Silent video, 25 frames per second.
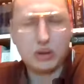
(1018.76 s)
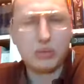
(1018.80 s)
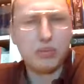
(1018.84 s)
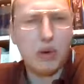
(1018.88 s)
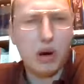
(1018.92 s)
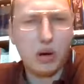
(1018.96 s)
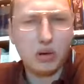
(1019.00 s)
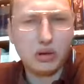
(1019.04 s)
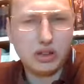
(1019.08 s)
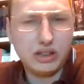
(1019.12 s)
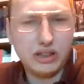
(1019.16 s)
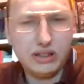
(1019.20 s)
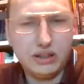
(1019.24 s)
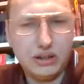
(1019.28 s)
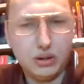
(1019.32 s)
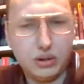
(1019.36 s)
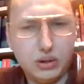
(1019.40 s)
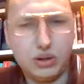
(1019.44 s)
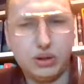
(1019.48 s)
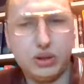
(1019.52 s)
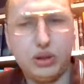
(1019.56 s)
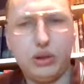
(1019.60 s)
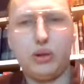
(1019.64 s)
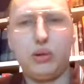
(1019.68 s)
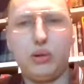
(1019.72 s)
mostly due
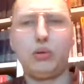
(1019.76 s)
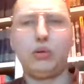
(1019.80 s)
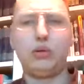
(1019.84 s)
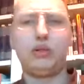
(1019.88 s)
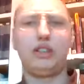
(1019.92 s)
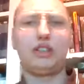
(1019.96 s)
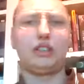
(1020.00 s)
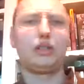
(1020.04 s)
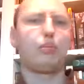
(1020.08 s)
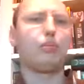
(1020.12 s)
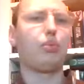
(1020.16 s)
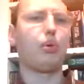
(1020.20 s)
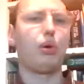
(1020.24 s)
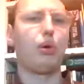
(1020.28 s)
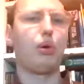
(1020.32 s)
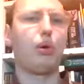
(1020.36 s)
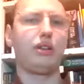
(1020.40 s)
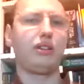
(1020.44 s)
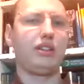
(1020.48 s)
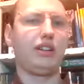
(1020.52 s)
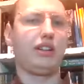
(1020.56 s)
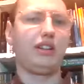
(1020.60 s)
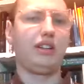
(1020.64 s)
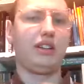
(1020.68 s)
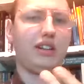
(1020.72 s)
to
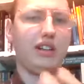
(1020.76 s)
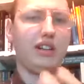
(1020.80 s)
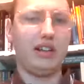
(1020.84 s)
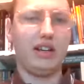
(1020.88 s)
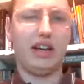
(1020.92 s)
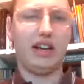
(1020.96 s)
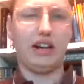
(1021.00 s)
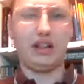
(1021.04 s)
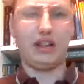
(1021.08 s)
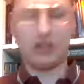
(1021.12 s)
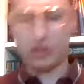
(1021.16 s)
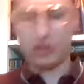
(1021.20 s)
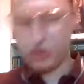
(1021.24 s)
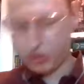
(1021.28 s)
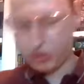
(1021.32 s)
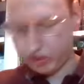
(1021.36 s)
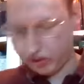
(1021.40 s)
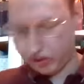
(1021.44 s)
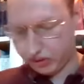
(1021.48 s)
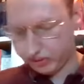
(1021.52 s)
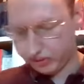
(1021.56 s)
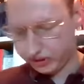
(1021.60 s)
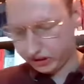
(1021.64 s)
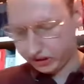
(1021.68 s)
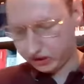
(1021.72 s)
disappointing
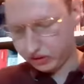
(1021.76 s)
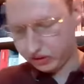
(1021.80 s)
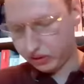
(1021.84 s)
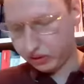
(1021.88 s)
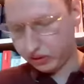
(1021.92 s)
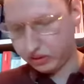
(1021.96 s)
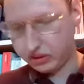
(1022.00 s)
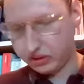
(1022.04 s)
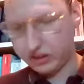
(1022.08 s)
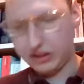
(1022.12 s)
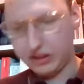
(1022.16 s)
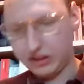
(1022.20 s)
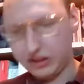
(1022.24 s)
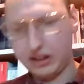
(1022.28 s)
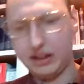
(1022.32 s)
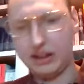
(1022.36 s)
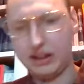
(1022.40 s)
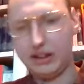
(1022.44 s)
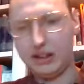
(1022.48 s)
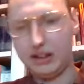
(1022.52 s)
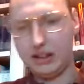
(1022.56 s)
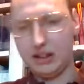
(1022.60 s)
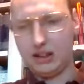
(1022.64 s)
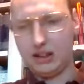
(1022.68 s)
electoral results. They